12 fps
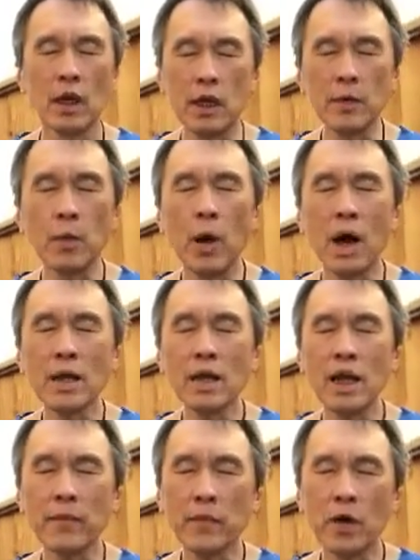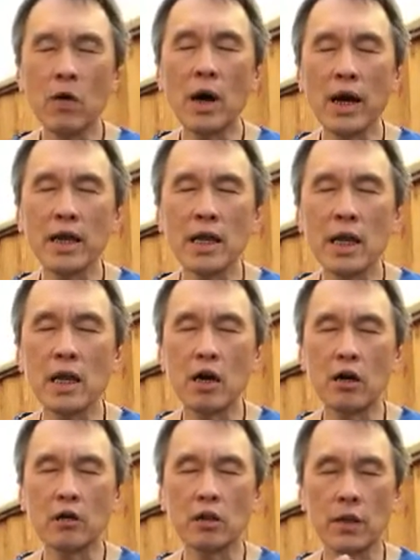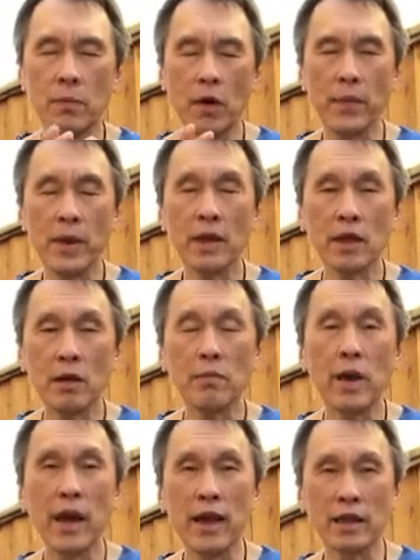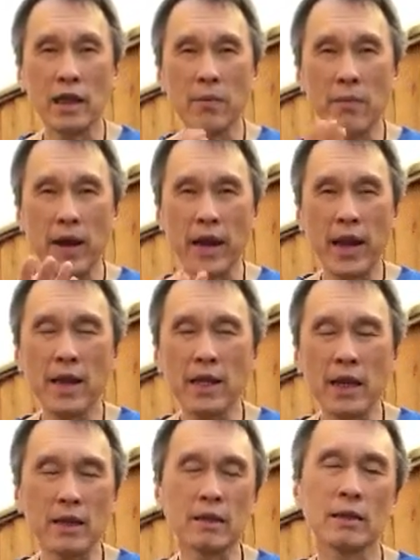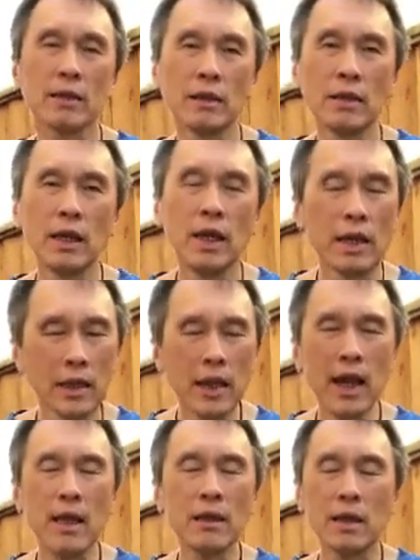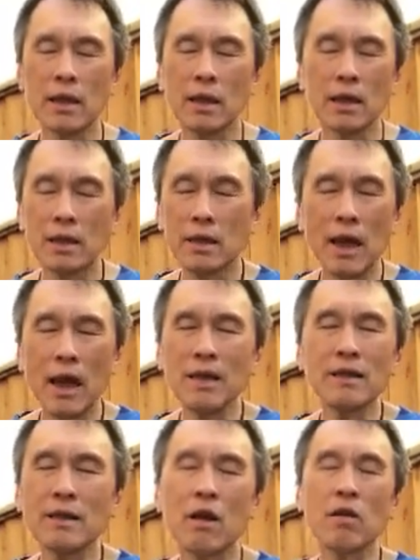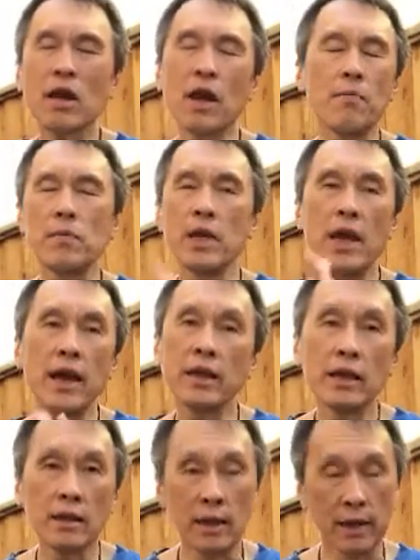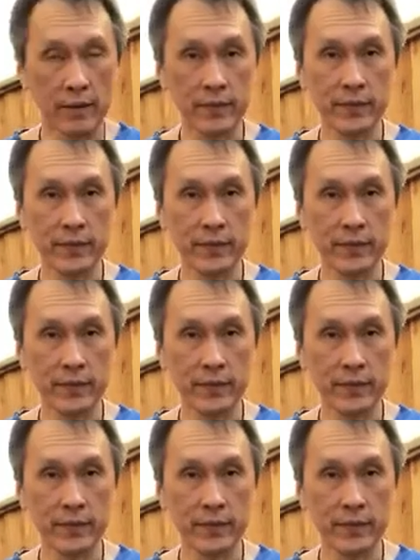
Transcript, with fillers: If one have no idea on the momentum and the mechanics, then Tan Sao can be anything.